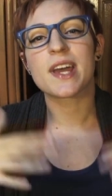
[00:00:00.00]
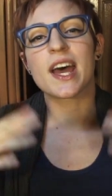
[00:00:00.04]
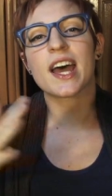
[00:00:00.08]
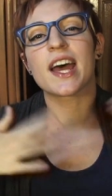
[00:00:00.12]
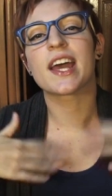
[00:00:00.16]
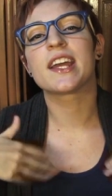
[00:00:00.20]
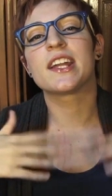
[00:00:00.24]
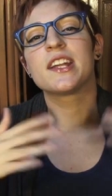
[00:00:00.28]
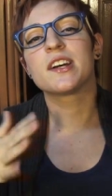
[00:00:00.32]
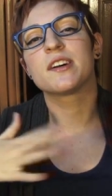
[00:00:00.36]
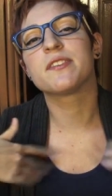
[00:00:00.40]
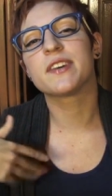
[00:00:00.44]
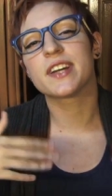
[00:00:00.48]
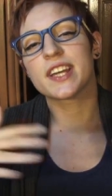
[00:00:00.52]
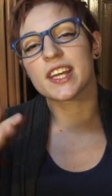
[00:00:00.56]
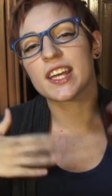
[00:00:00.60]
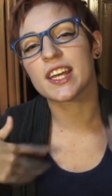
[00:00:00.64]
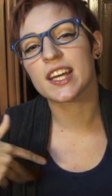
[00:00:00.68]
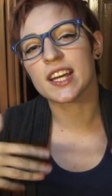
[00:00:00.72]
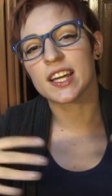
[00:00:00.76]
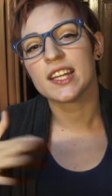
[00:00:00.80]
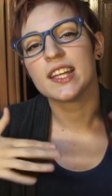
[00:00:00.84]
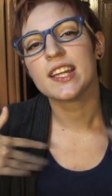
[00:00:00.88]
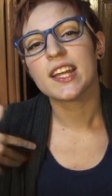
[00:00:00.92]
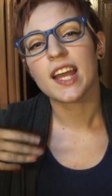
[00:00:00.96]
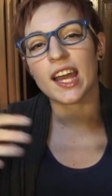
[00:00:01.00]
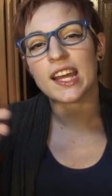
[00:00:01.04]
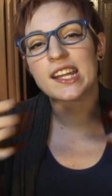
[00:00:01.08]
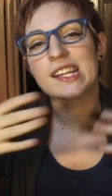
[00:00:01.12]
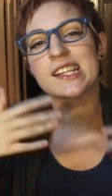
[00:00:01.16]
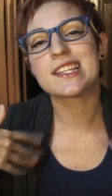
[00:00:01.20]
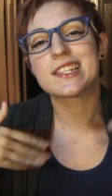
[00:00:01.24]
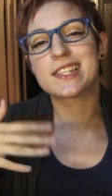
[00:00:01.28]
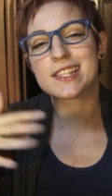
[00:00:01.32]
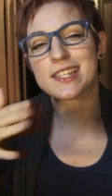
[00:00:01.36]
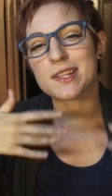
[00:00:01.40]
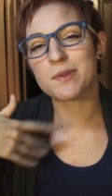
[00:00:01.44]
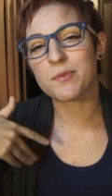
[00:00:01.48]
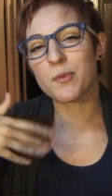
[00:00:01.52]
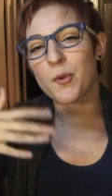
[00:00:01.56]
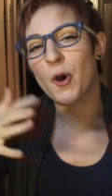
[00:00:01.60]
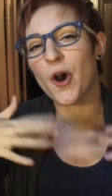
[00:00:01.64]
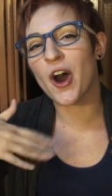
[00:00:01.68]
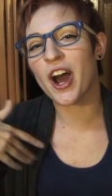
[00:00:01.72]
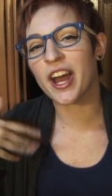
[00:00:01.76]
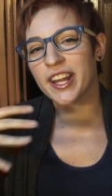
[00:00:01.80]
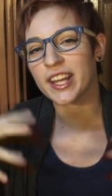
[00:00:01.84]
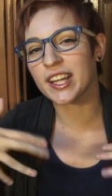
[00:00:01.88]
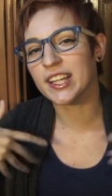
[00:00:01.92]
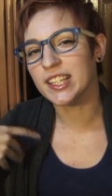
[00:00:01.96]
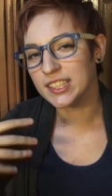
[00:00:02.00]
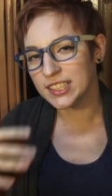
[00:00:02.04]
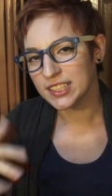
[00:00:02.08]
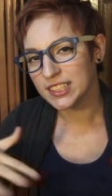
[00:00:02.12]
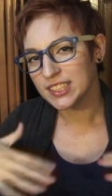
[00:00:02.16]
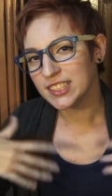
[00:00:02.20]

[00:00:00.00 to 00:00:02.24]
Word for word: dying over here. I need some water,